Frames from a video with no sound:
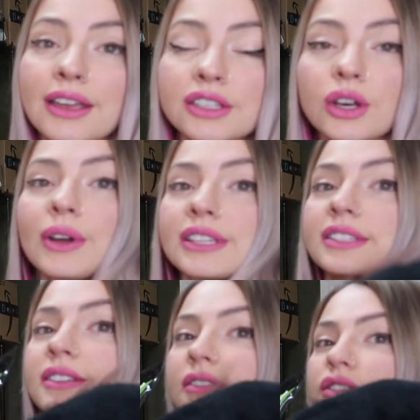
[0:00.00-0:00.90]
so
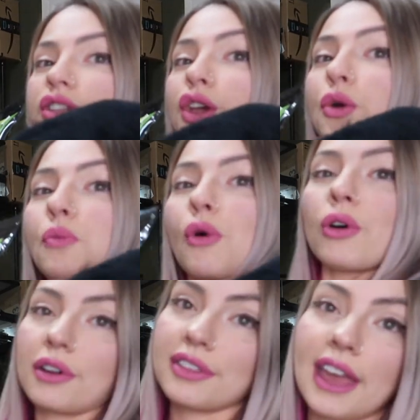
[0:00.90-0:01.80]
it's two
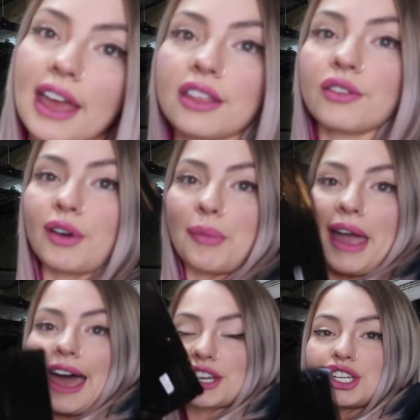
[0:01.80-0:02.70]
more than the
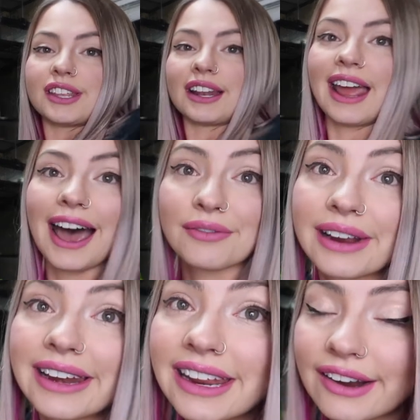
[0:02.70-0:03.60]
Repashi that I have
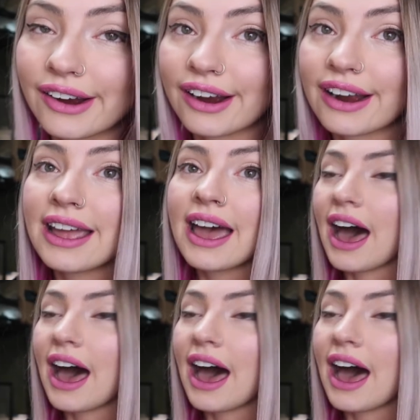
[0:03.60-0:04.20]
right here,